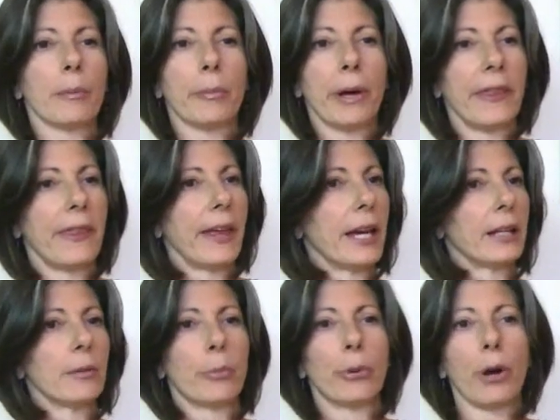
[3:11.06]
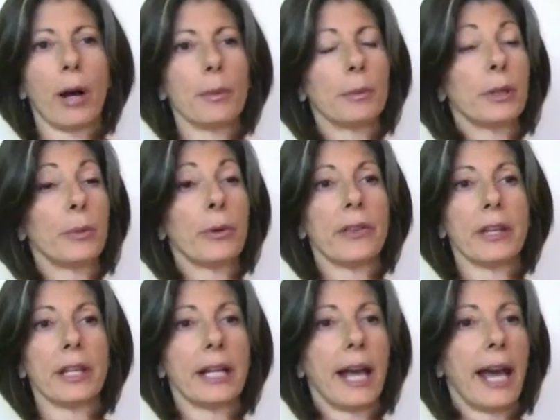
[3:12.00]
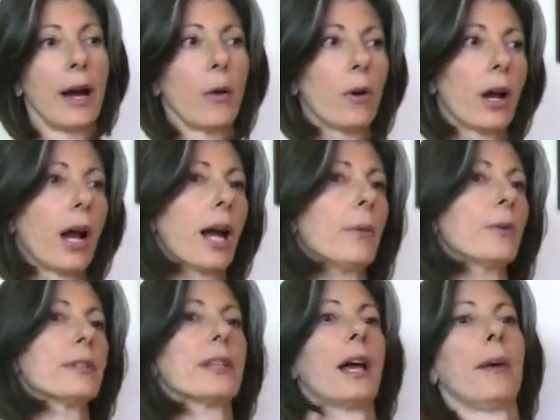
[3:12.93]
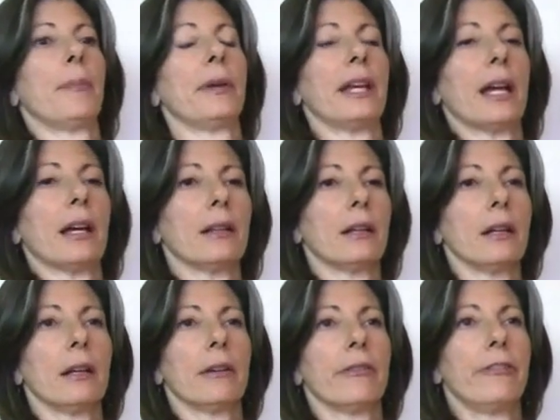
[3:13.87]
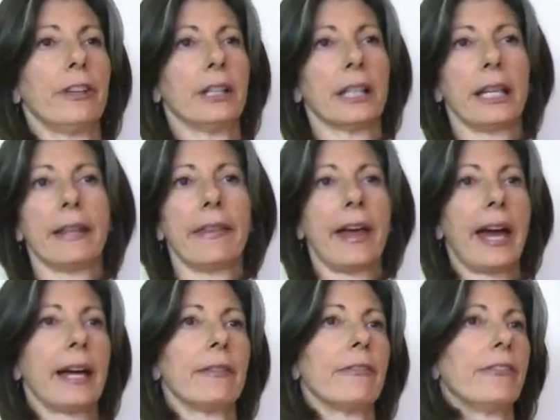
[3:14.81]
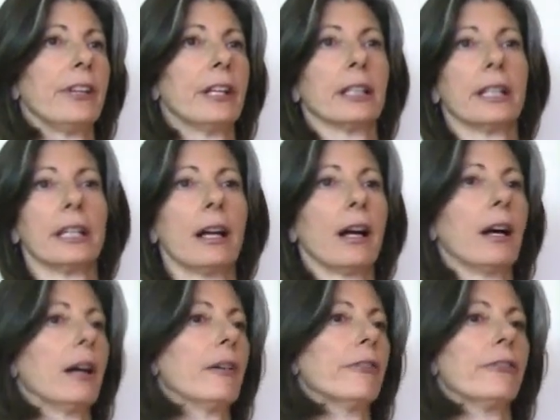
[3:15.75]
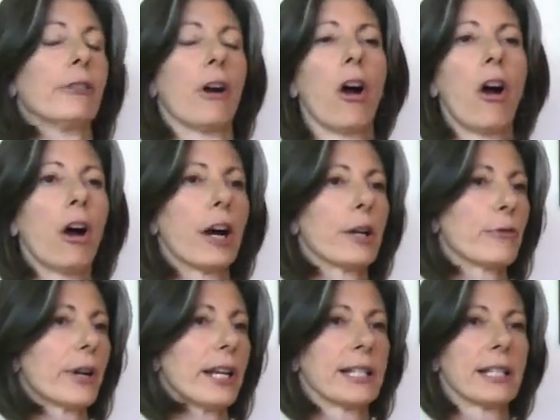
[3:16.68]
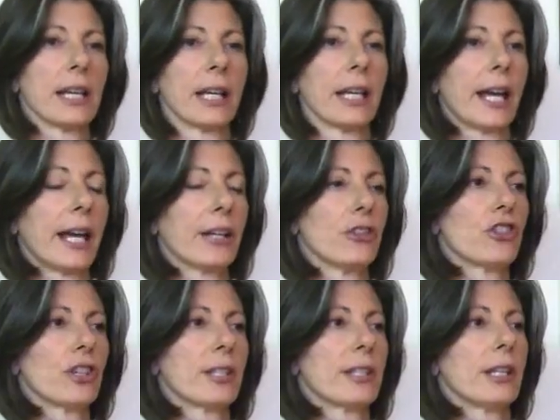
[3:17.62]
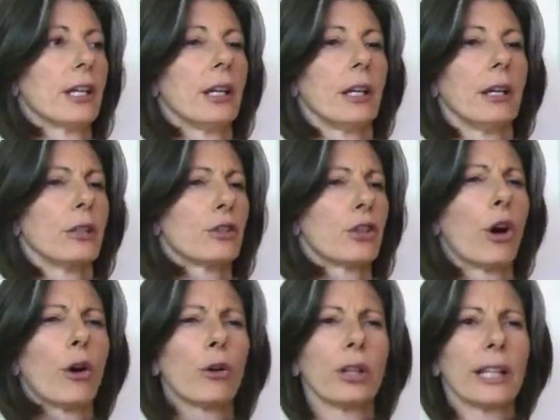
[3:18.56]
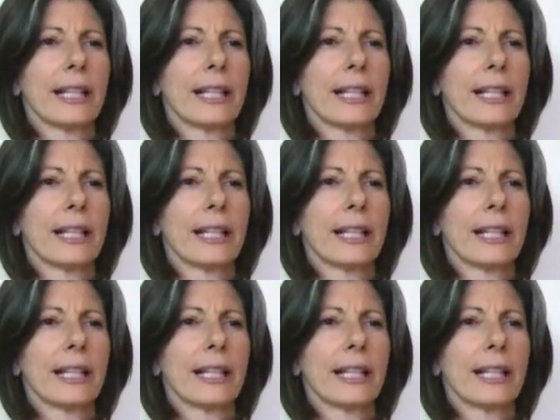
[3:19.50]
but then probably within an hour I was up again, feeling that feeling of heart racing and just total